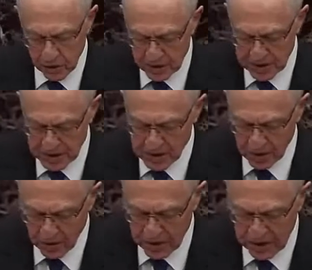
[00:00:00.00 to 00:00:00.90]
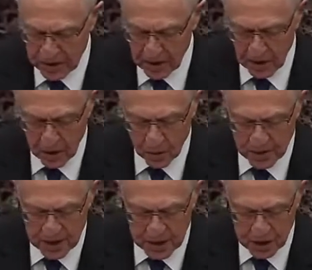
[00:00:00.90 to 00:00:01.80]
or disagreed
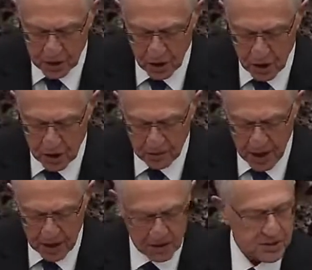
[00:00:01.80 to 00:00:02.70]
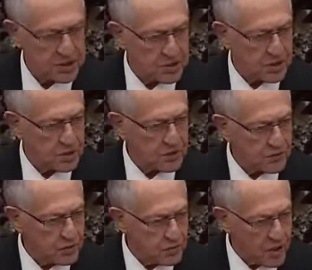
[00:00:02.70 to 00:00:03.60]
with his or her policies. Those of
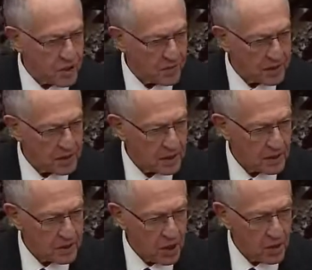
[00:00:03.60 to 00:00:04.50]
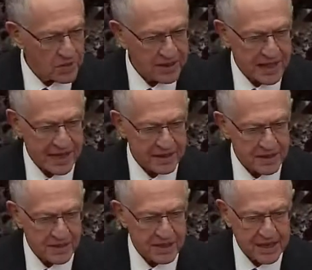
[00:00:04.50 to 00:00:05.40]
you who know me know that that
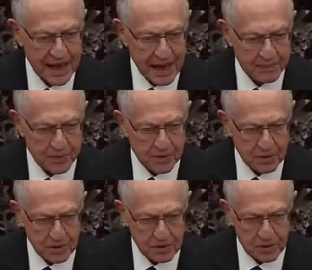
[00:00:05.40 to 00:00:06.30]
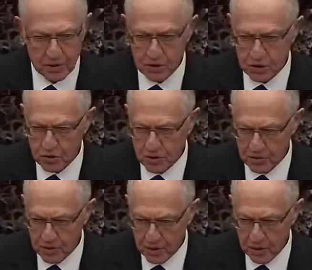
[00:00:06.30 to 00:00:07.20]
is the absolute
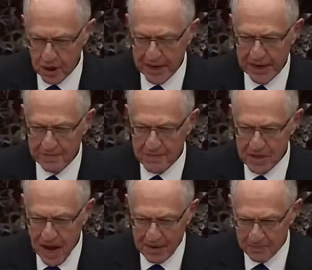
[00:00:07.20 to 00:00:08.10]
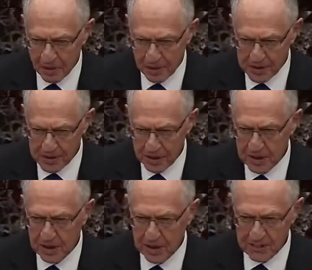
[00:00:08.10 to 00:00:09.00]
truth. I am nonpartisan
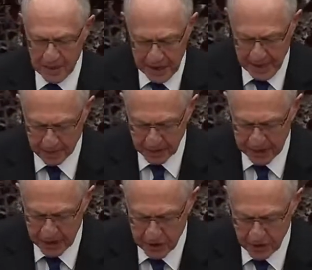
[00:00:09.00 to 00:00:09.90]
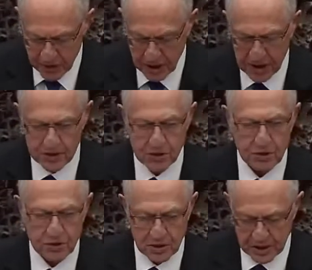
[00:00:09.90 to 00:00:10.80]
in my application of the
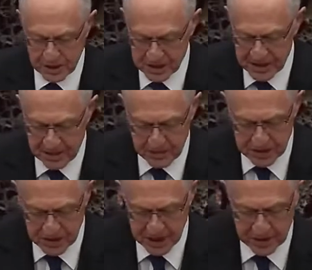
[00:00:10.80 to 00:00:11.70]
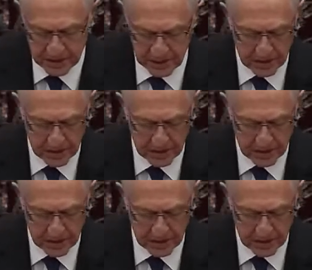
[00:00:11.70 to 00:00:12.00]
Constitution. Can the same be said